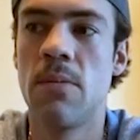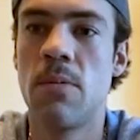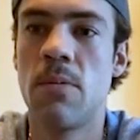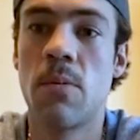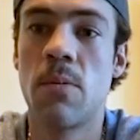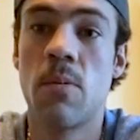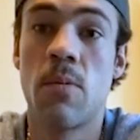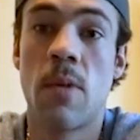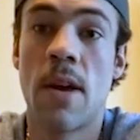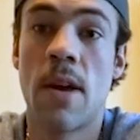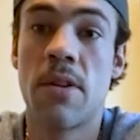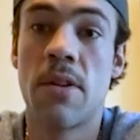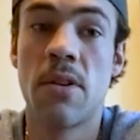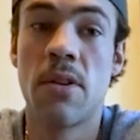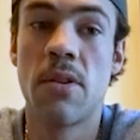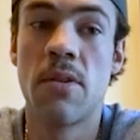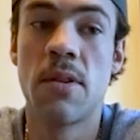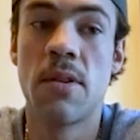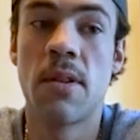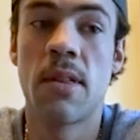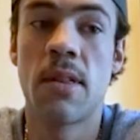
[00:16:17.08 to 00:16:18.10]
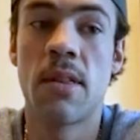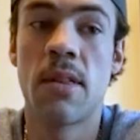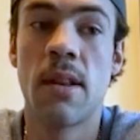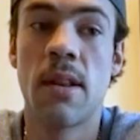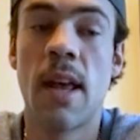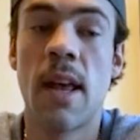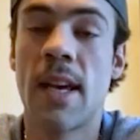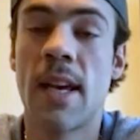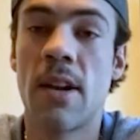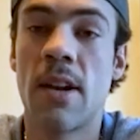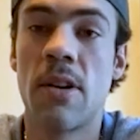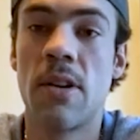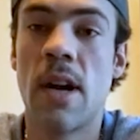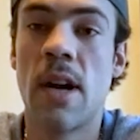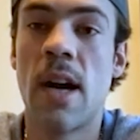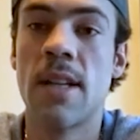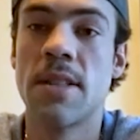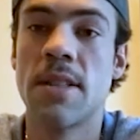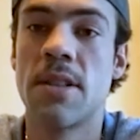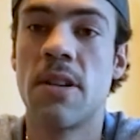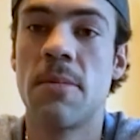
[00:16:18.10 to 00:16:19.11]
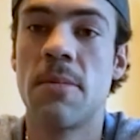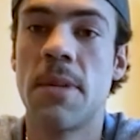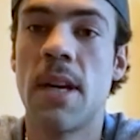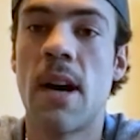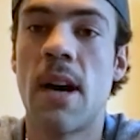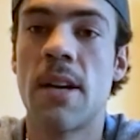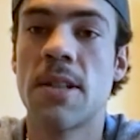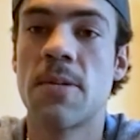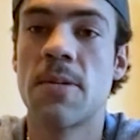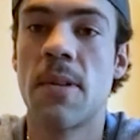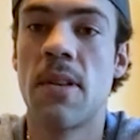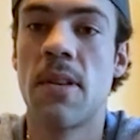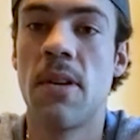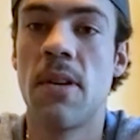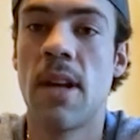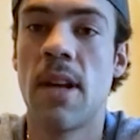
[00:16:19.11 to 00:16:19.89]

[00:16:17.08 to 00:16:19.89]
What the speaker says: whether you like it or not, he's going to be honest with you.